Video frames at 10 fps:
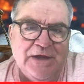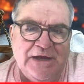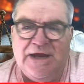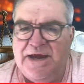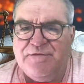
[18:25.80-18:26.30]

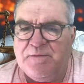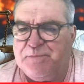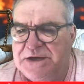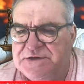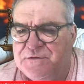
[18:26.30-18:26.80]
Even the
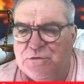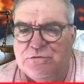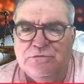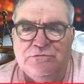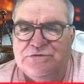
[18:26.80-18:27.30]

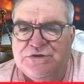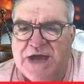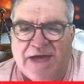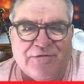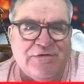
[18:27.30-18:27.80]
peaceful
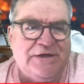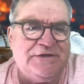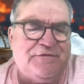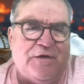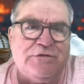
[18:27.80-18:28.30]

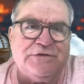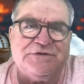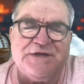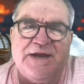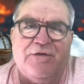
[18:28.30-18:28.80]
gatherings focus,
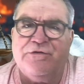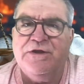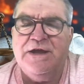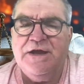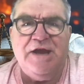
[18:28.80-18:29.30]
say, on
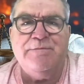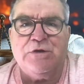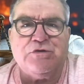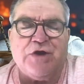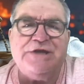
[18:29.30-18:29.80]

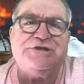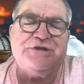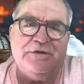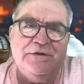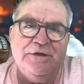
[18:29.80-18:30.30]

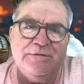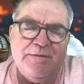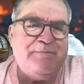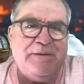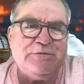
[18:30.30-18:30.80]
immigration.
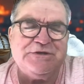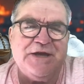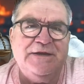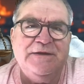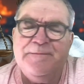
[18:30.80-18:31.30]
When people
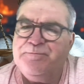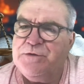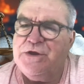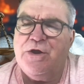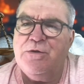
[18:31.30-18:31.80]
say,
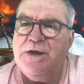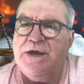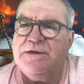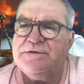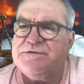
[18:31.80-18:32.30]
you know,
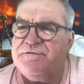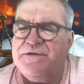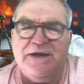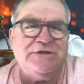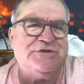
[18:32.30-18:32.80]
there's a
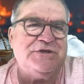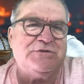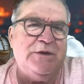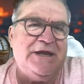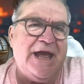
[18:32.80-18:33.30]
village this
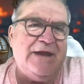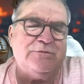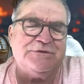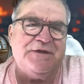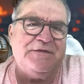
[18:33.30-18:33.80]
weekend,
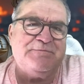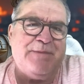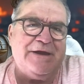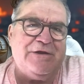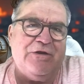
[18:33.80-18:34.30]
wasn't there, this
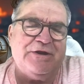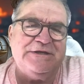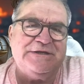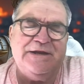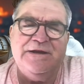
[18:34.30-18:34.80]
bank holiday,
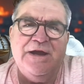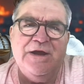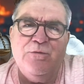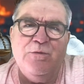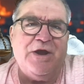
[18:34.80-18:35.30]
saying
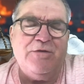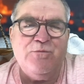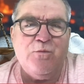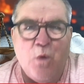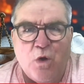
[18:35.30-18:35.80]
we don't
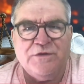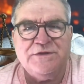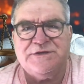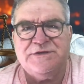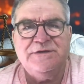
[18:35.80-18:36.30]

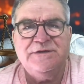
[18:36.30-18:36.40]
want